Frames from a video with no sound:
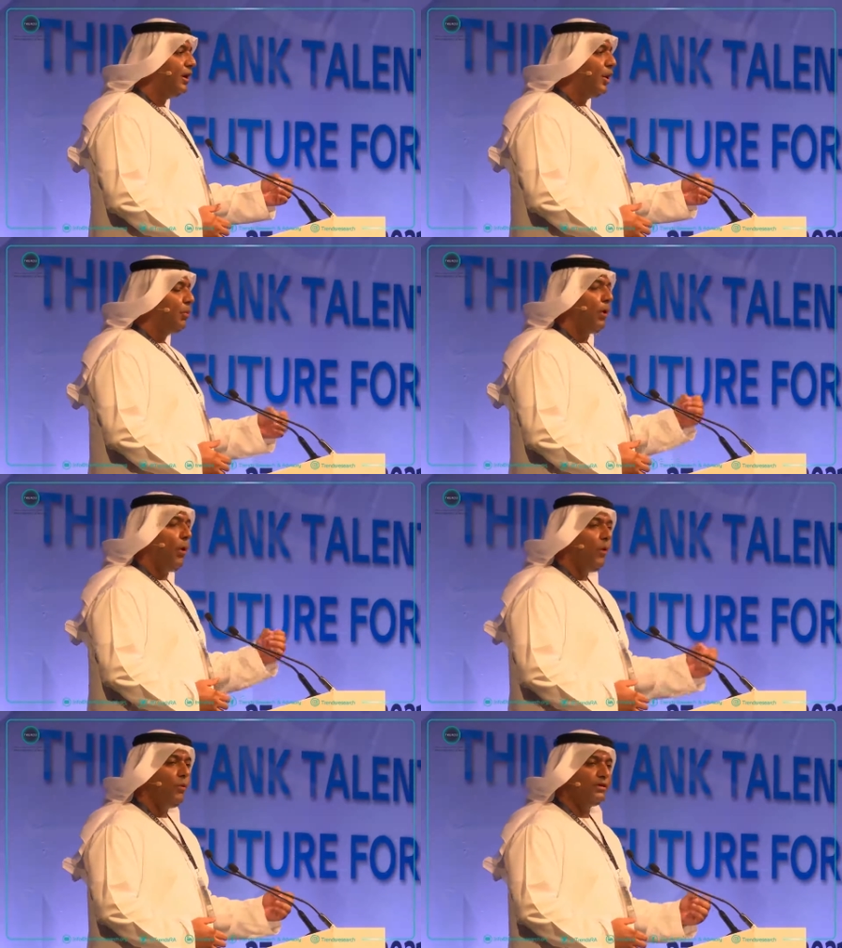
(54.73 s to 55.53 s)
we
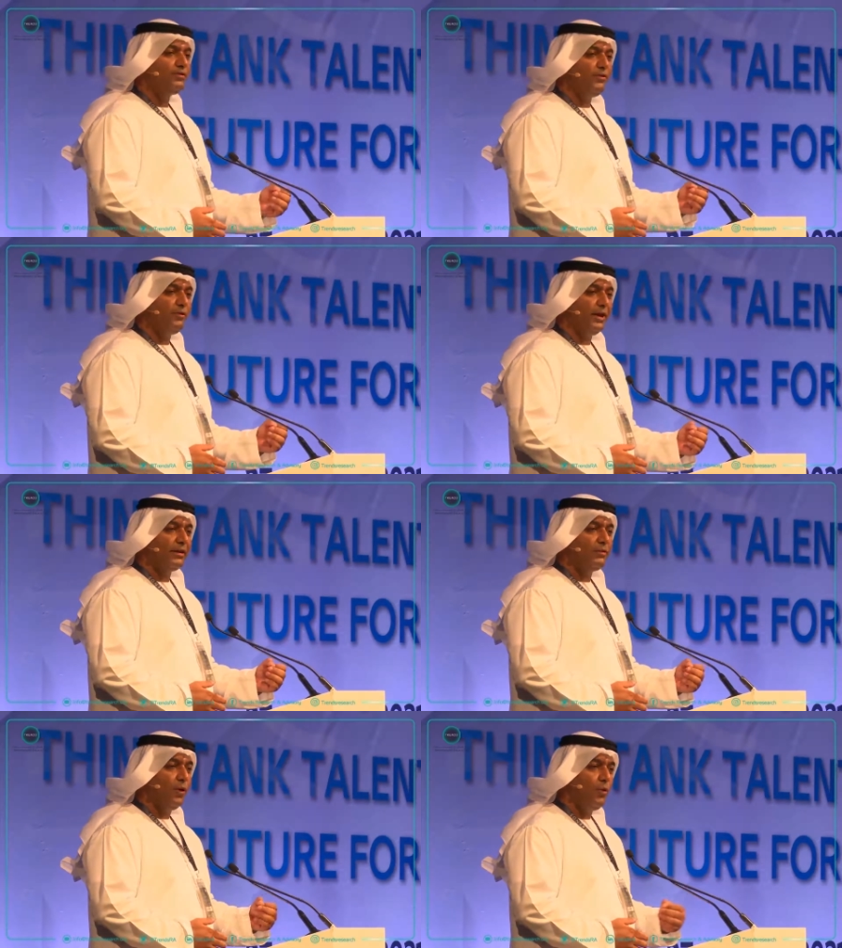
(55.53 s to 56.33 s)
always
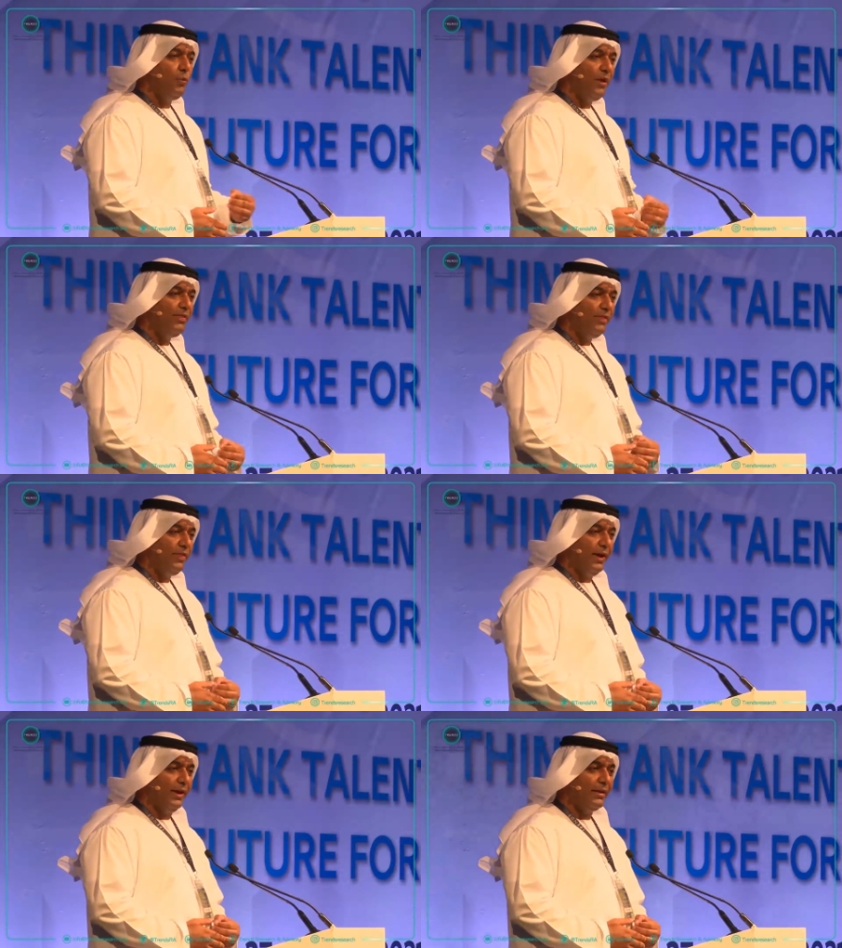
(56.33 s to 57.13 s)
reflect on one
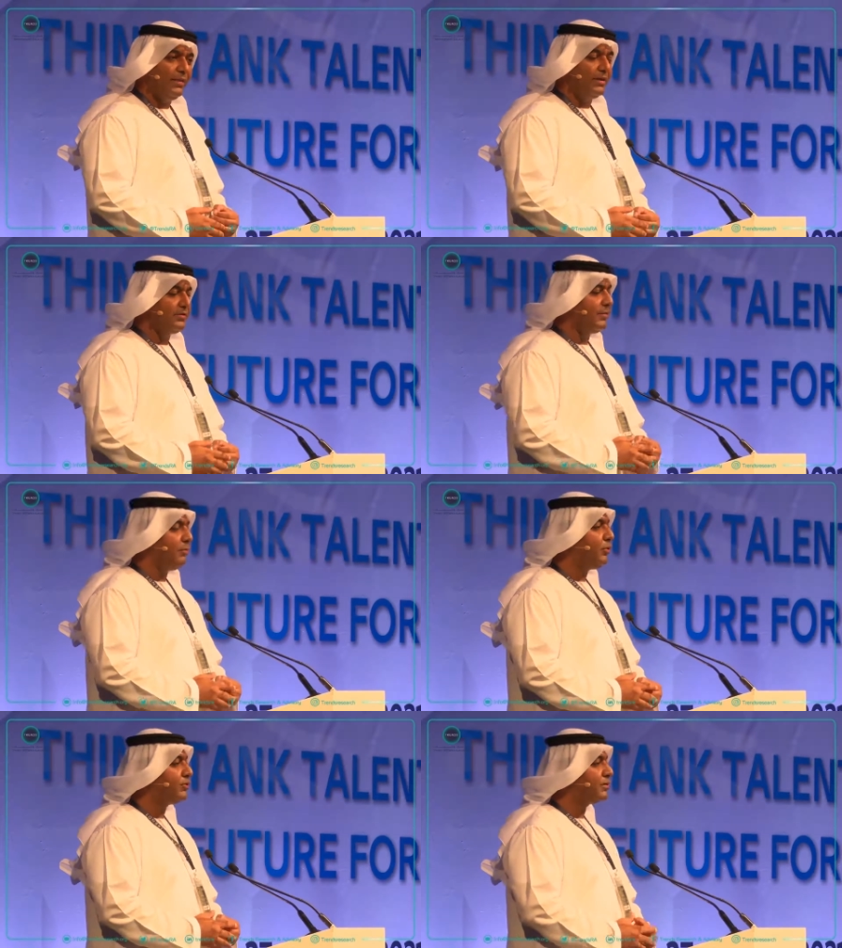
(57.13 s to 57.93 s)
thing that is the
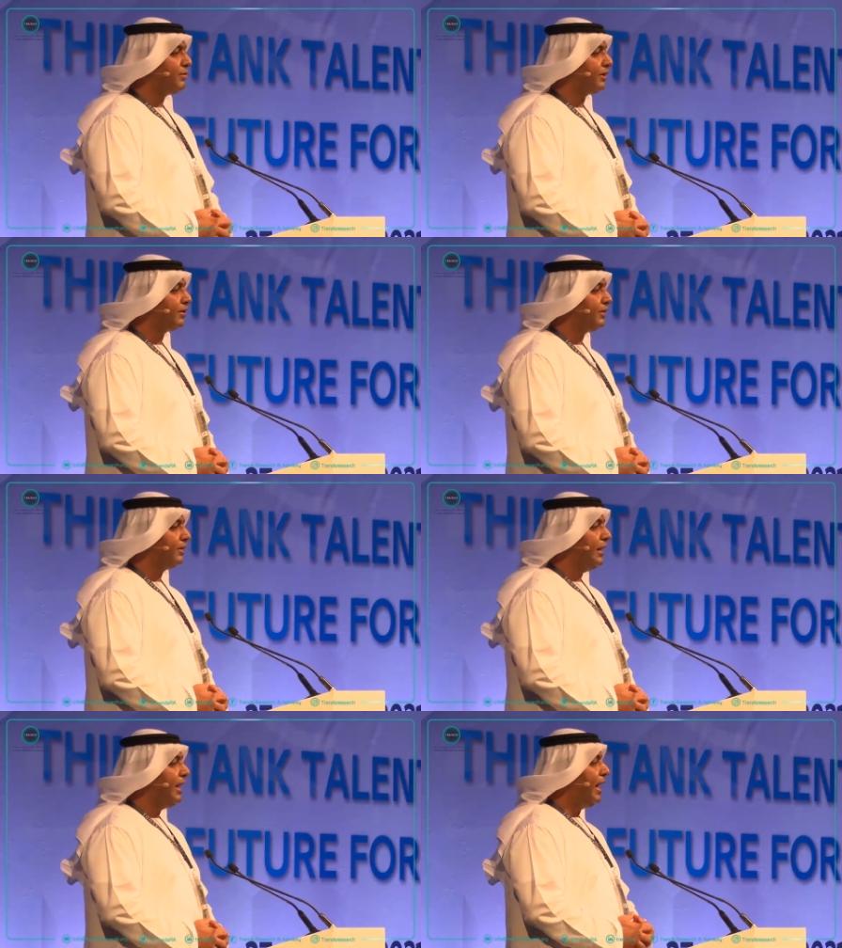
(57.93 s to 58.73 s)
most critical
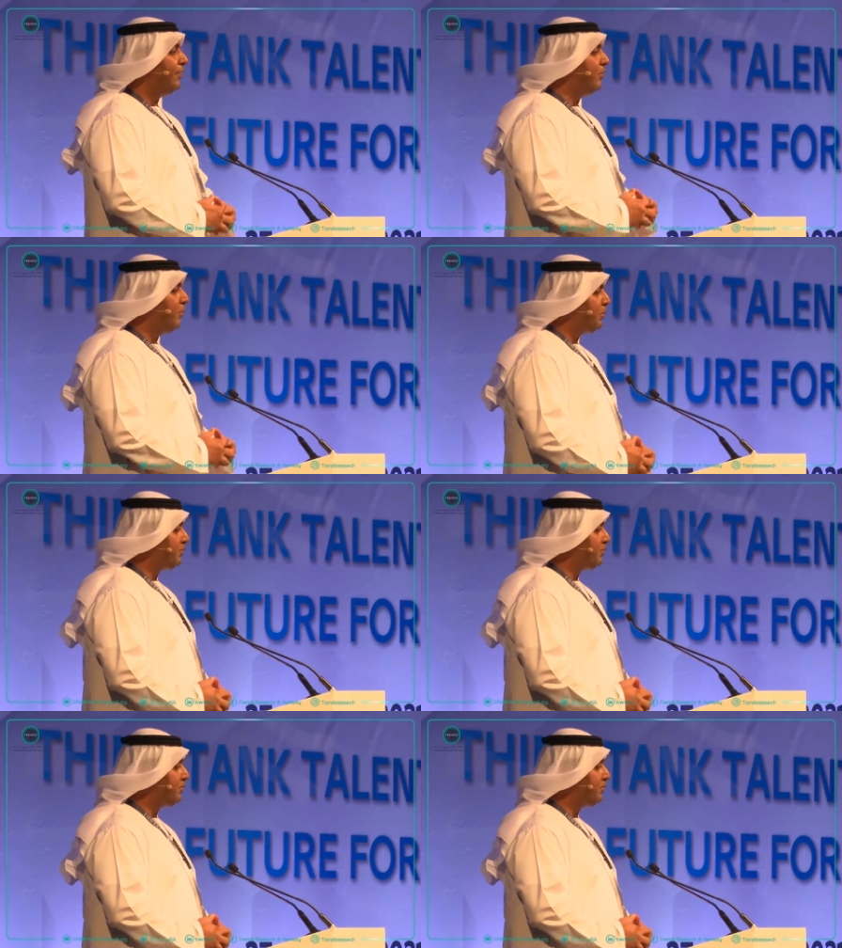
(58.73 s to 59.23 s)
and the most